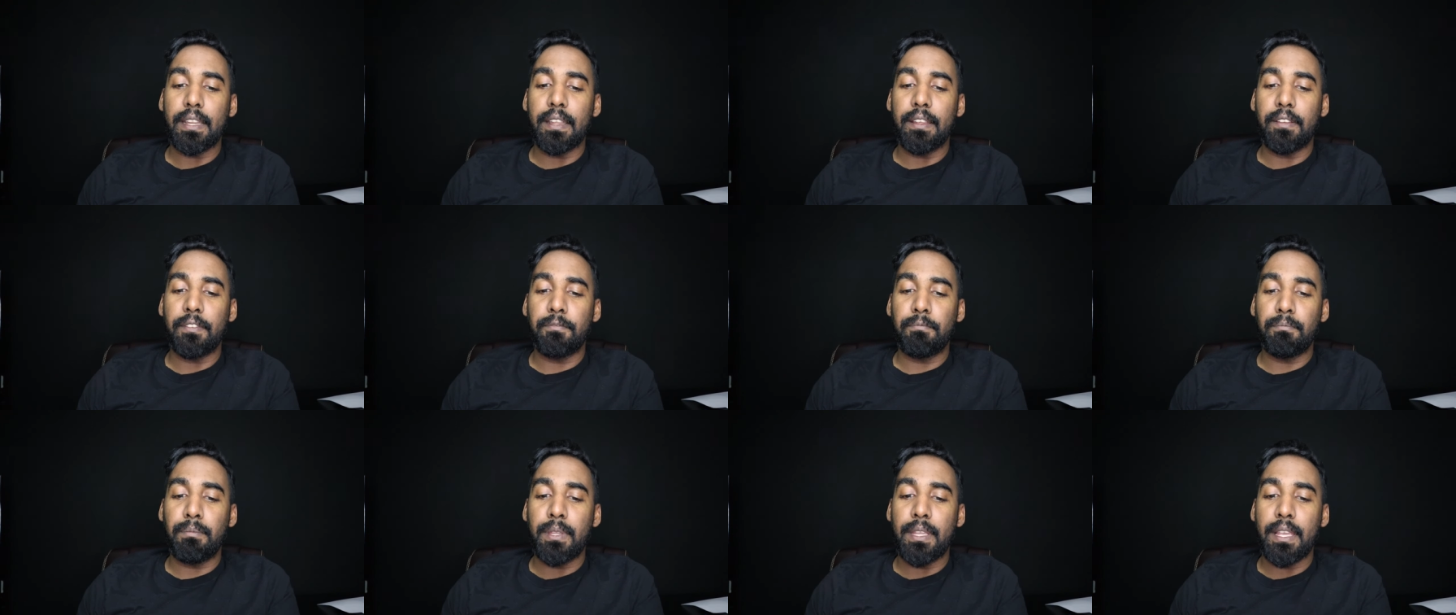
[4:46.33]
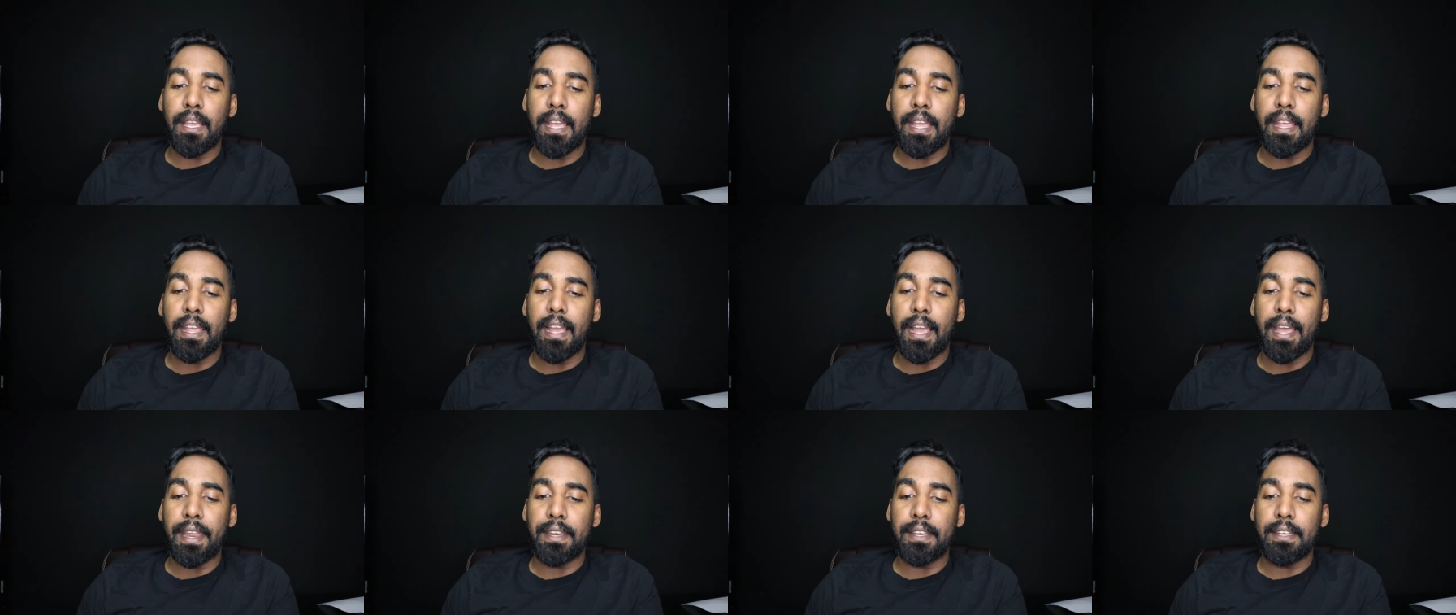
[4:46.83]

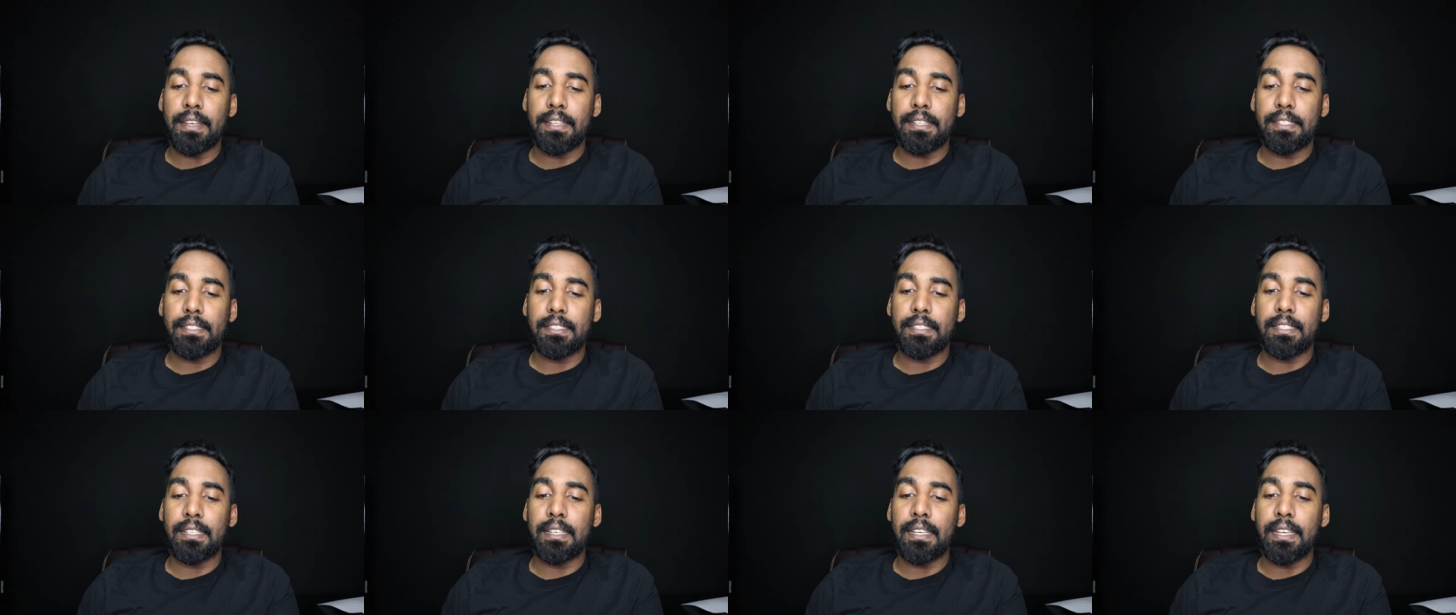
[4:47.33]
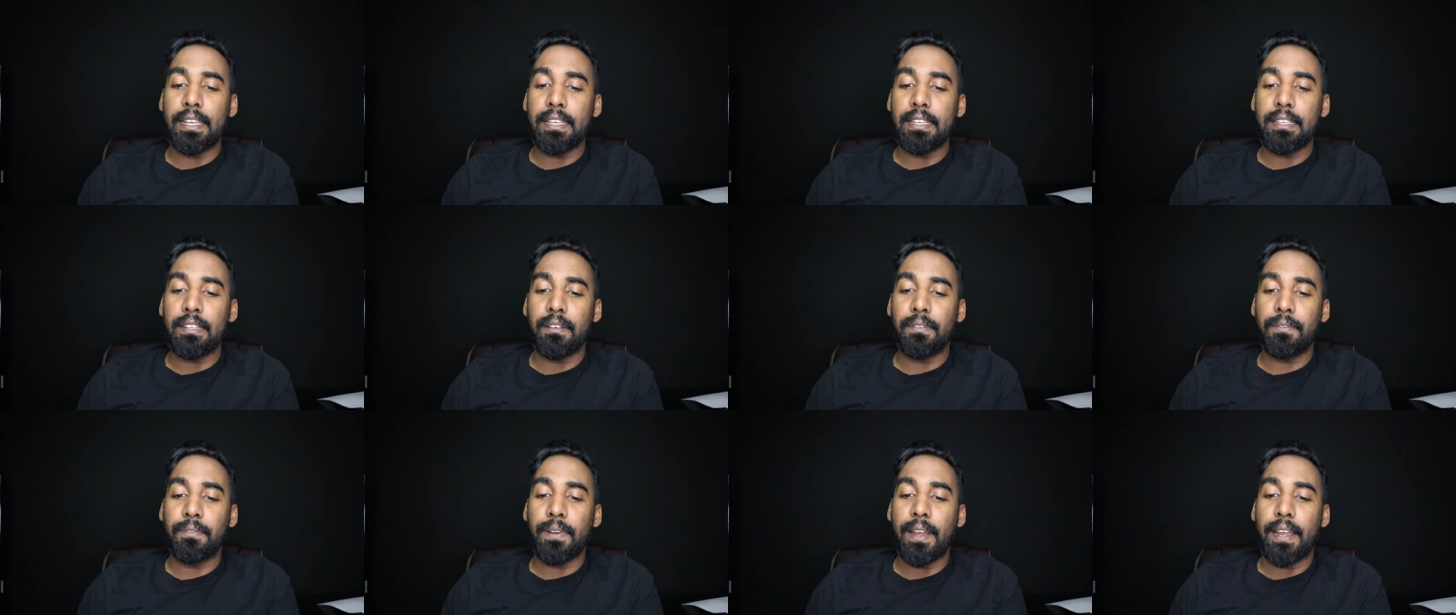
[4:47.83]
FBI analyst
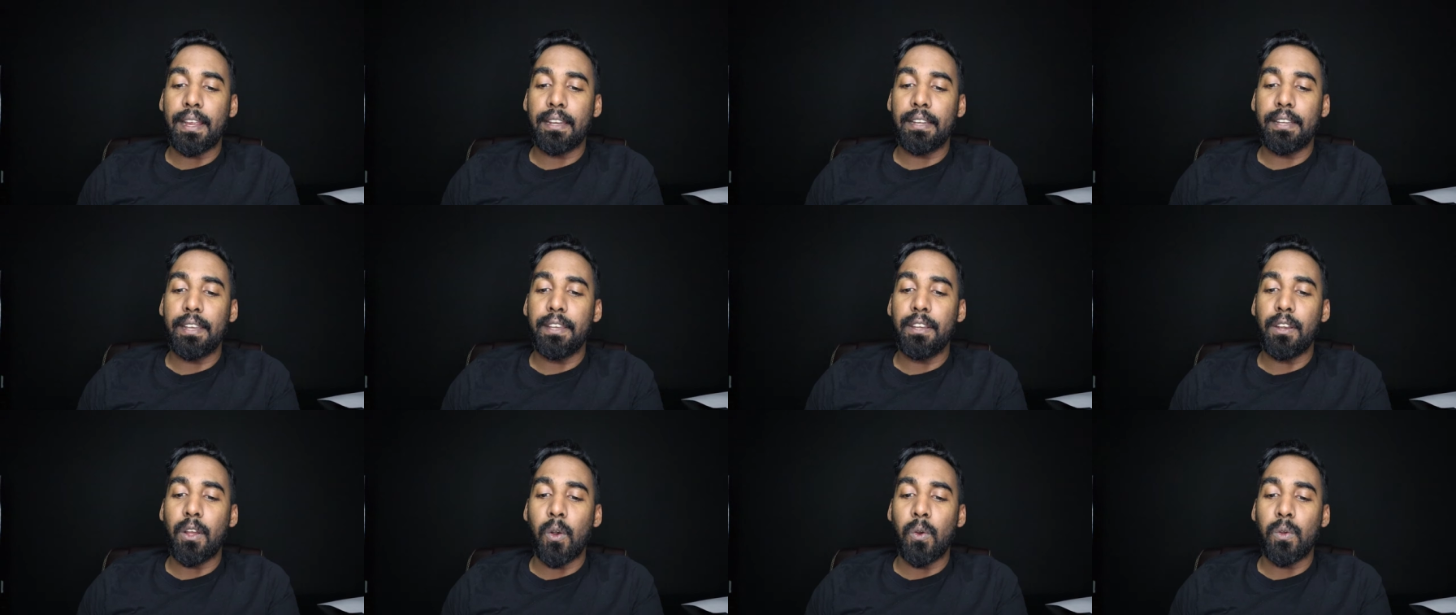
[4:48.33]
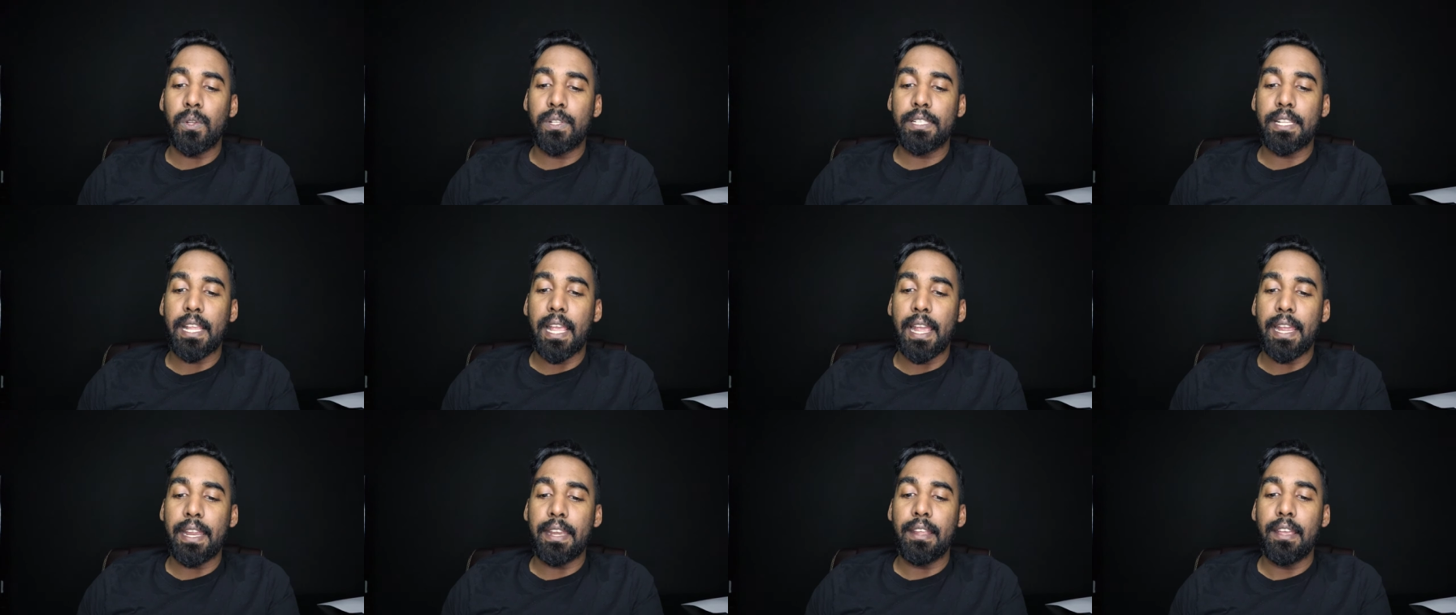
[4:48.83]
Linda Franklin
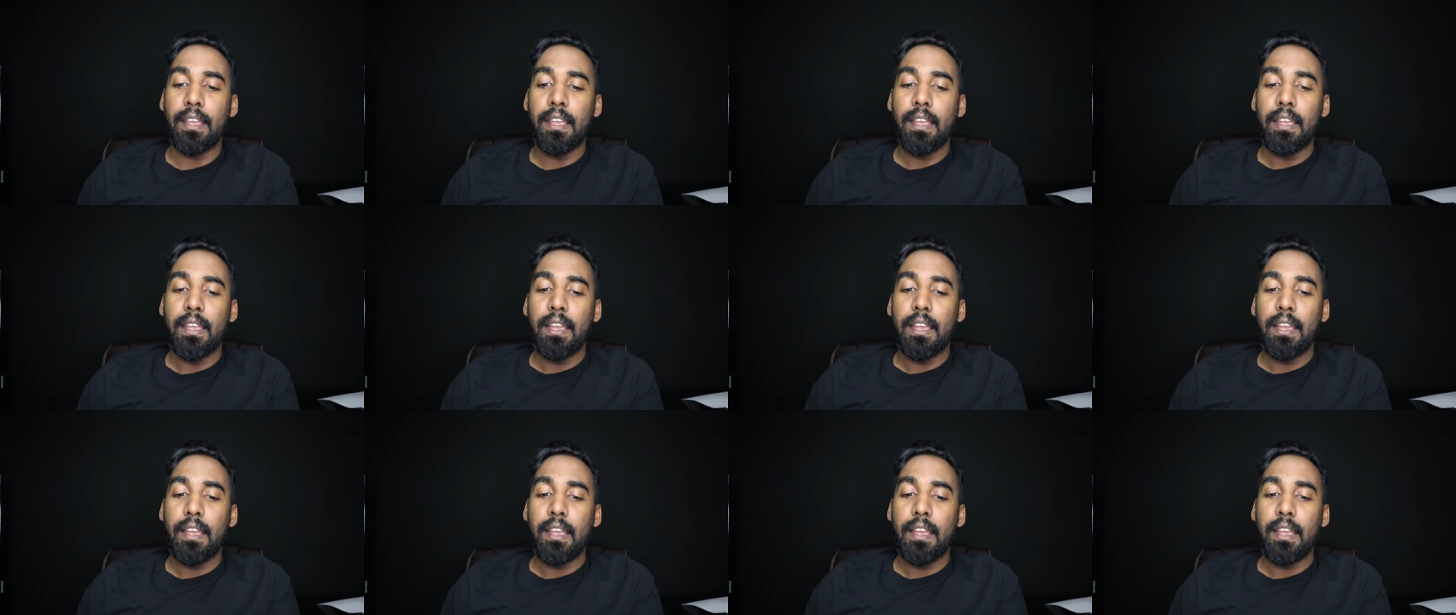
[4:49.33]
outside